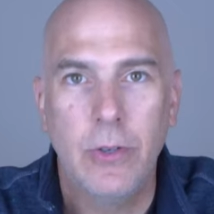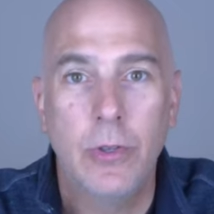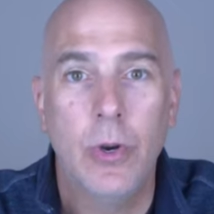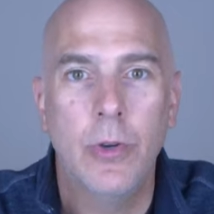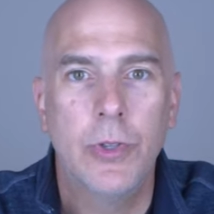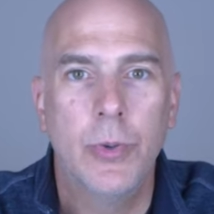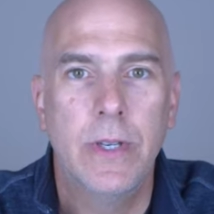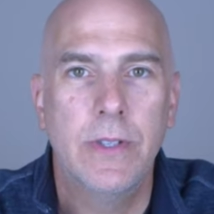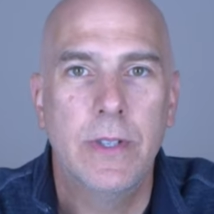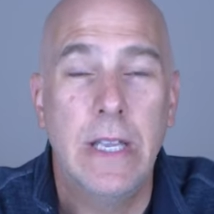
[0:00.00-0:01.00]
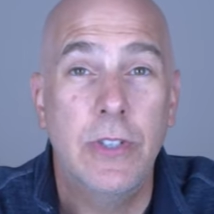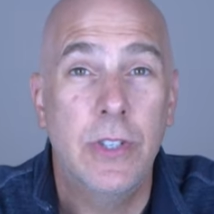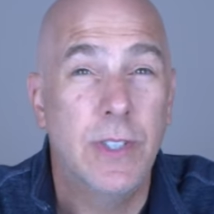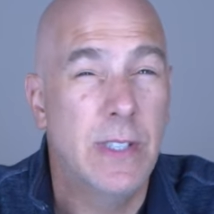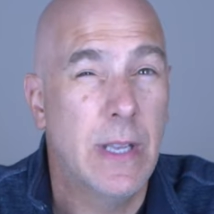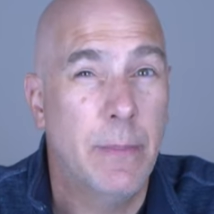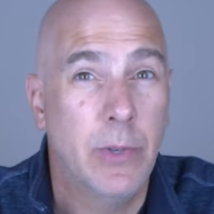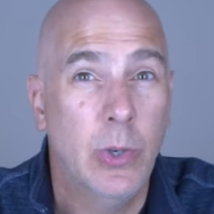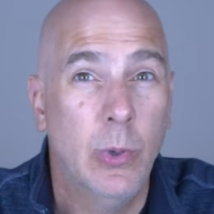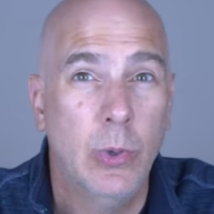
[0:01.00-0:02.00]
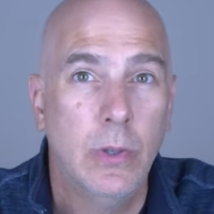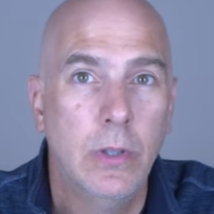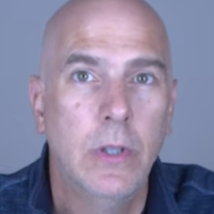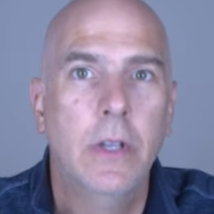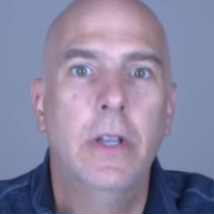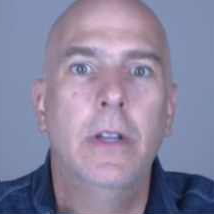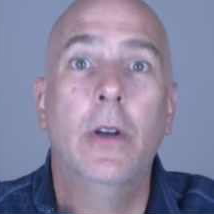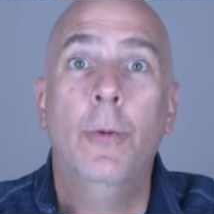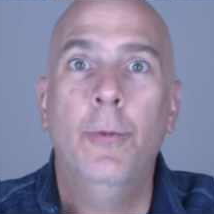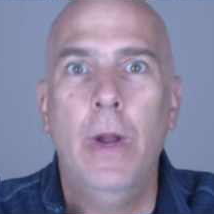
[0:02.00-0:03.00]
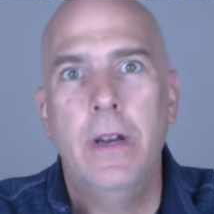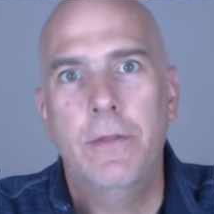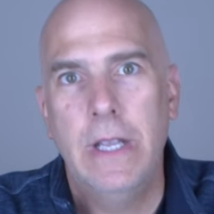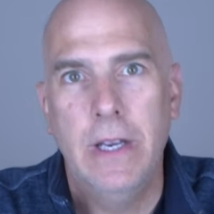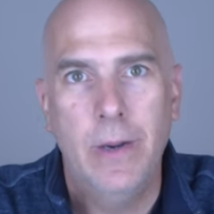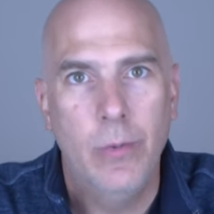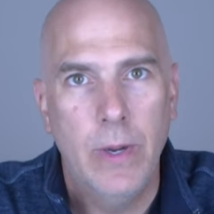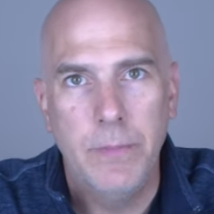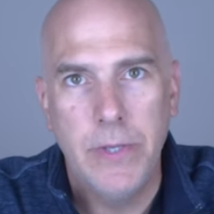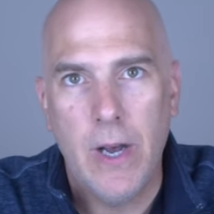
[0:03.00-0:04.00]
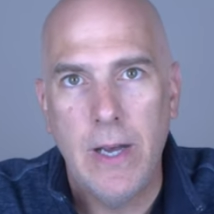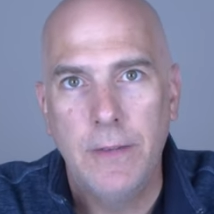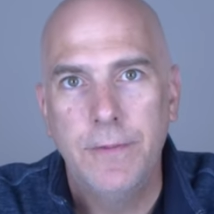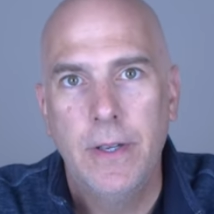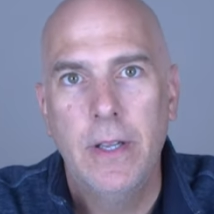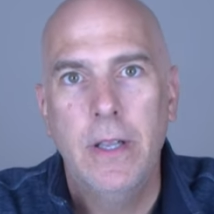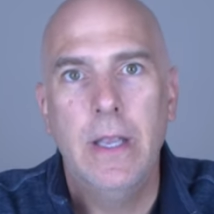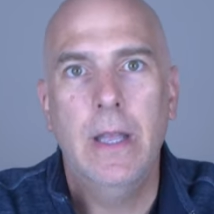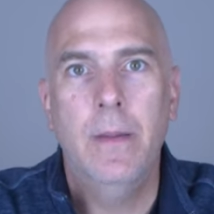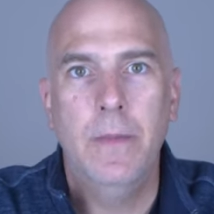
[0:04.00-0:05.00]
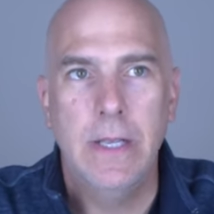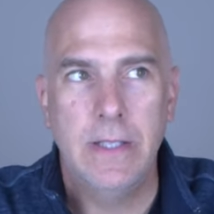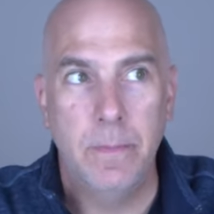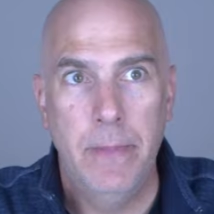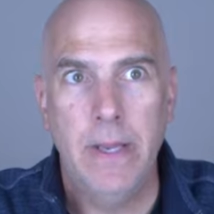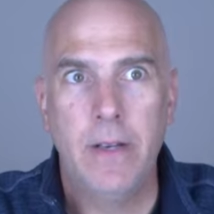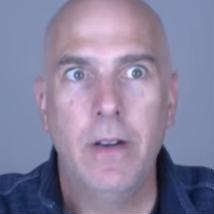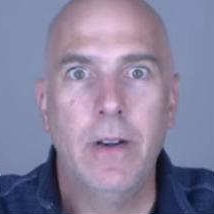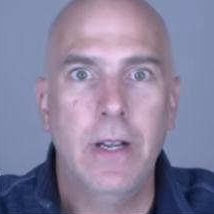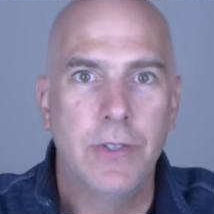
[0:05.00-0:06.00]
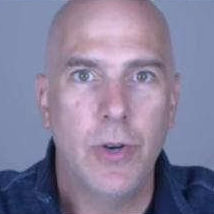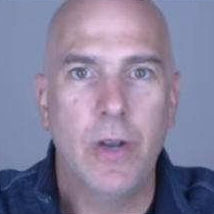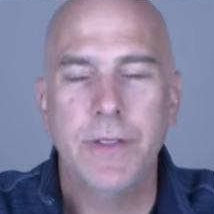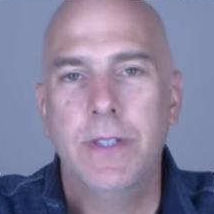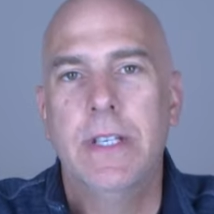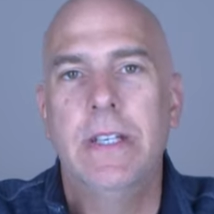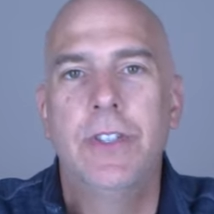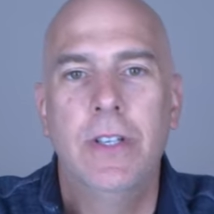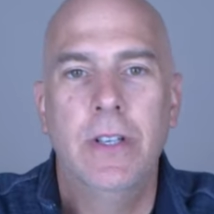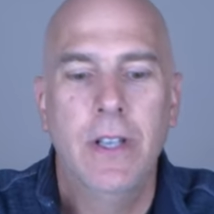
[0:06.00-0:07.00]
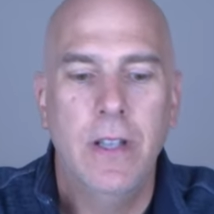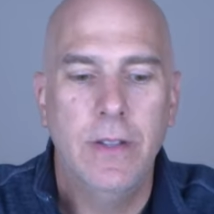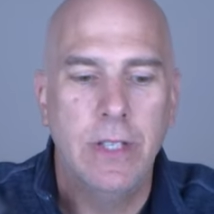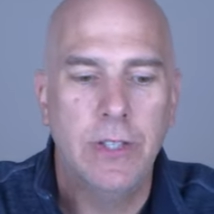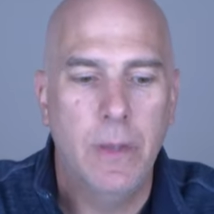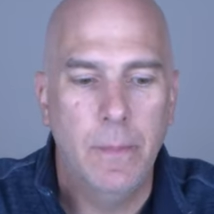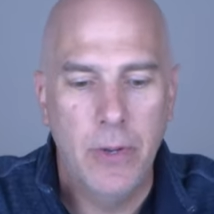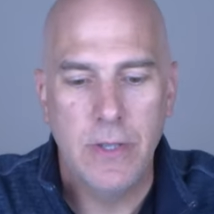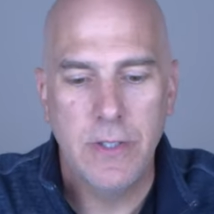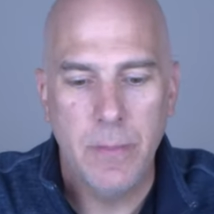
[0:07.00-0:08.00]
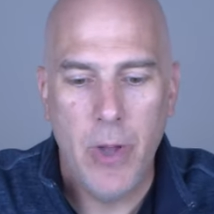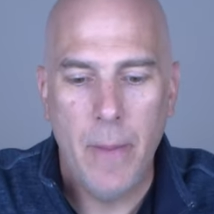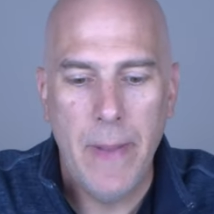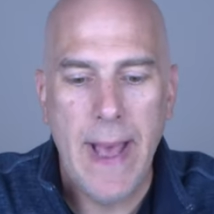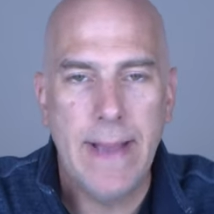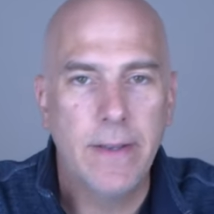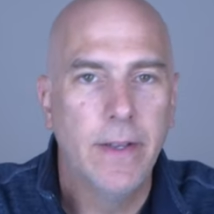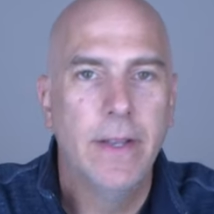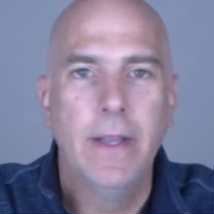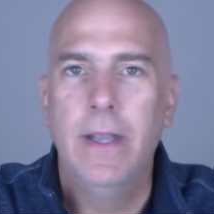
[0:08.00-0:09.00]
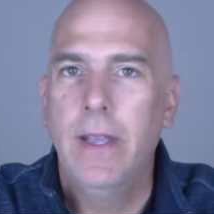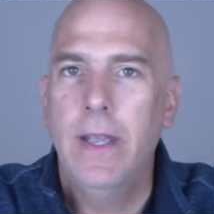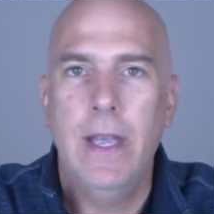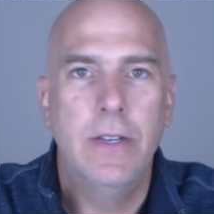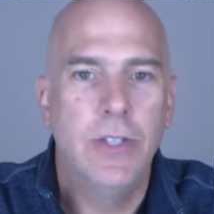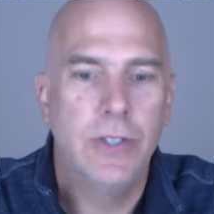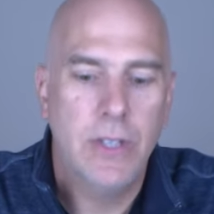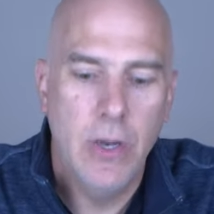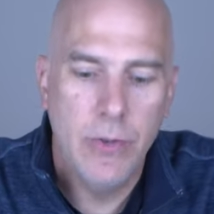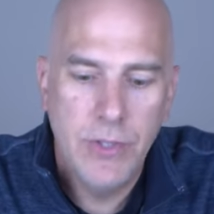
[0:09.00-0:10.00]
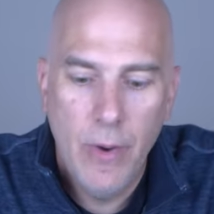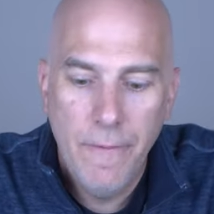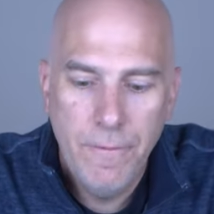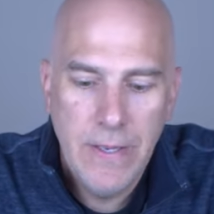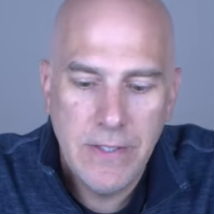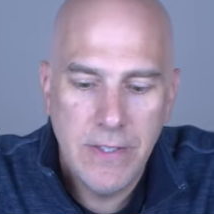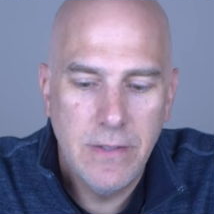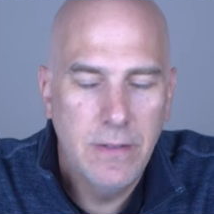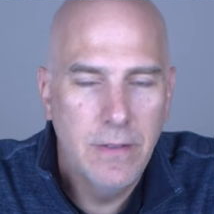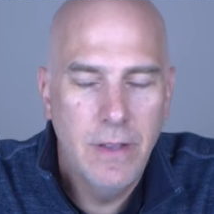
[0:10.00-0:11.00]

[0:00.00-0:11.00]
or groceries in case you see something cool you're afraid of getting it ripped off it, it's bigger, it draws attention. This you can put in a small bag and just go. So it fits,